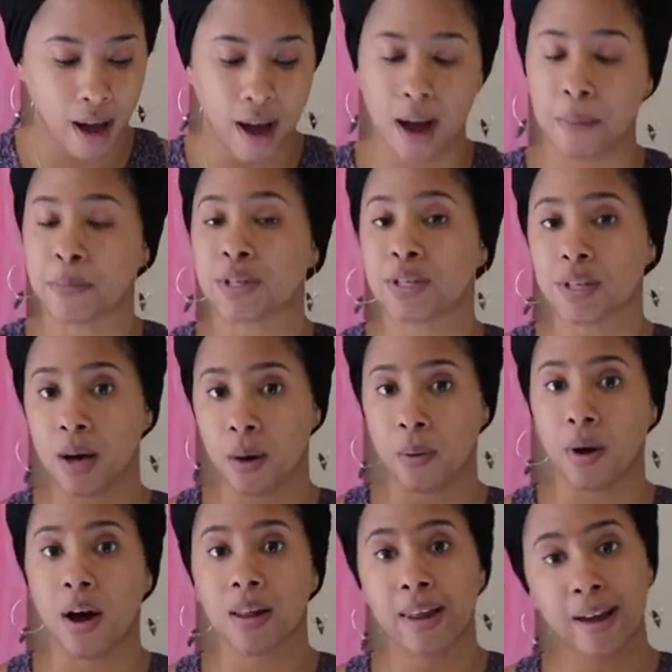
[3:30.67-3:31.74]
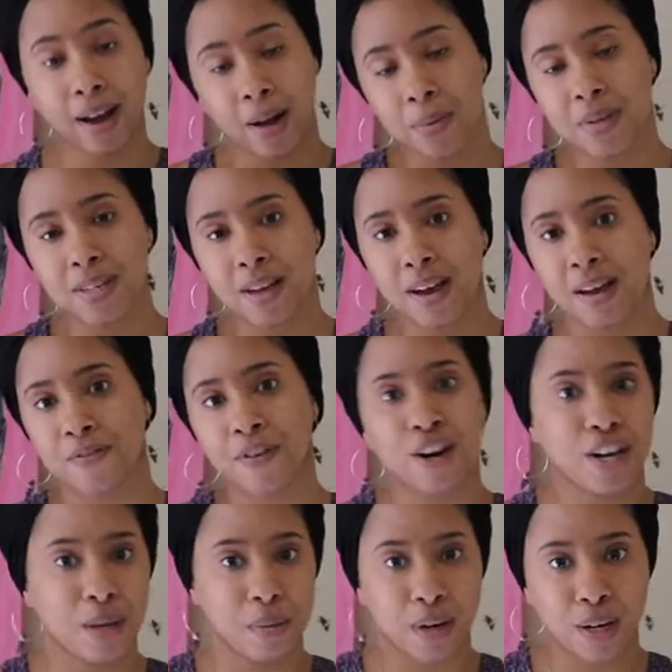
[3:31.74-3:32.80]
Um, so like I was saying, for
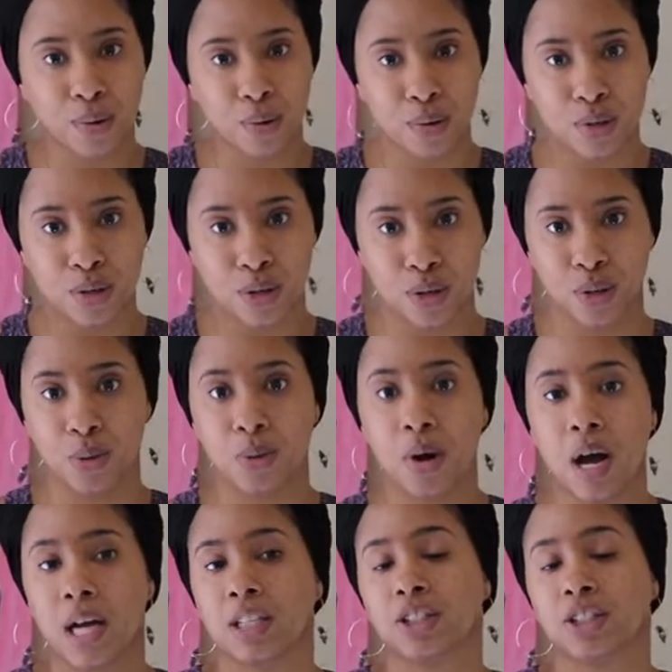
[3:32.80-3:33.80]
anybody who's new,